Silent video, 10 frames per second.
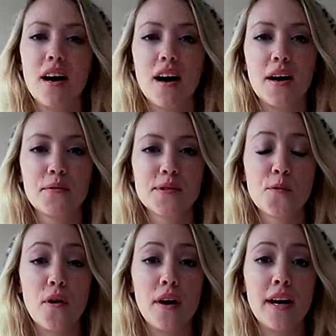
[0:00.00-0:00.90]
I was
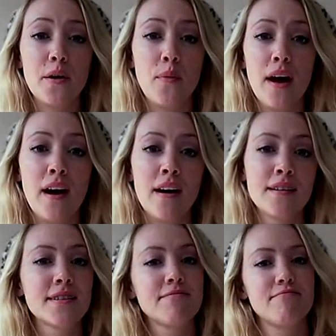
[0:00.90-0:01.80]
worried
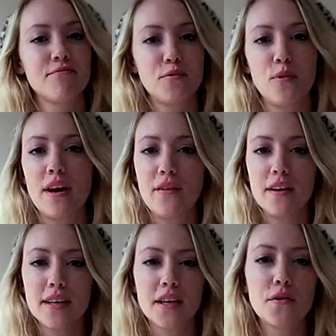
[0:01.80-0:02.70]
about
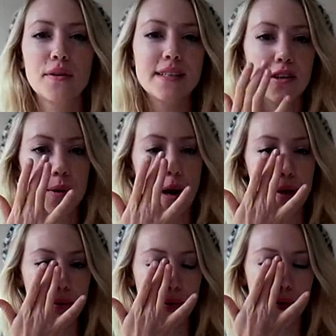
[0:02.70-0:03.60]
whatever. Like, you always hear about
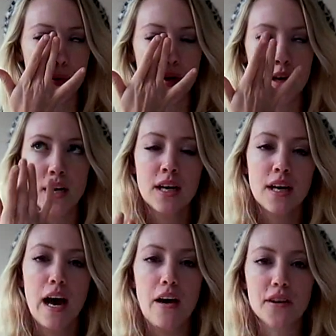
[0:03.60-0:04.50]
people who
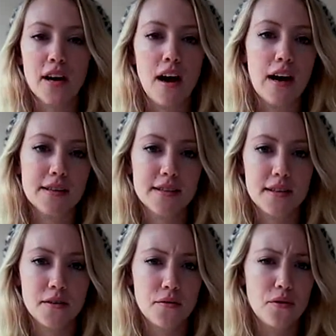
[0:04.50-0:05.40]
have a car
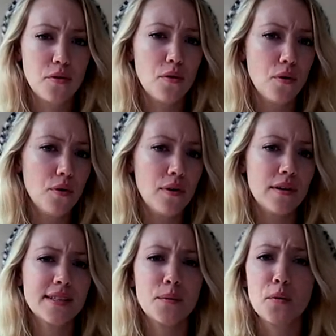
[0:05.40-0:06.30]
accident
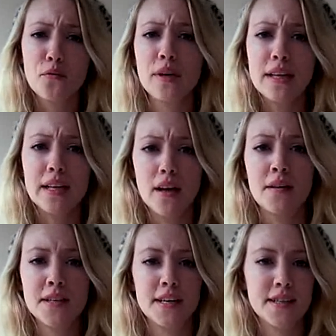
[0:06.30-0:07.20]
or something really
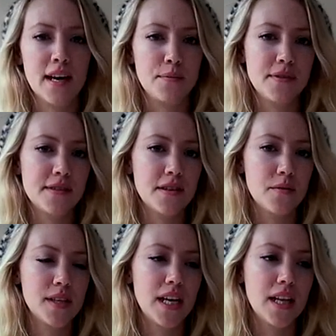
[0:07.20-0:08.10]
life-changing happens to
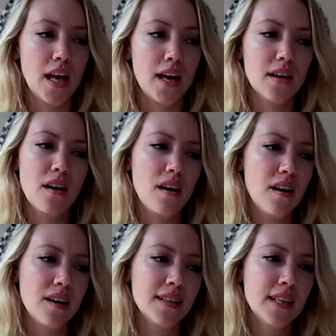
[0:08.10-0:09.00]
them, and they're like,
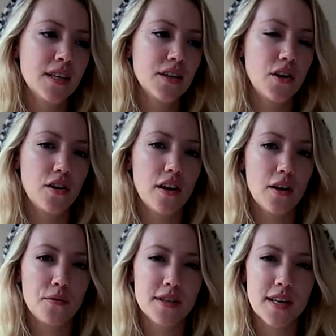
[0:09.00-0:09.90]
oh, you know,
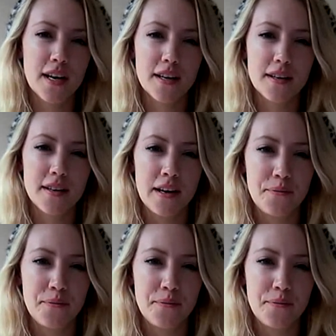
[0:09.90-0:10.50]
I wish I had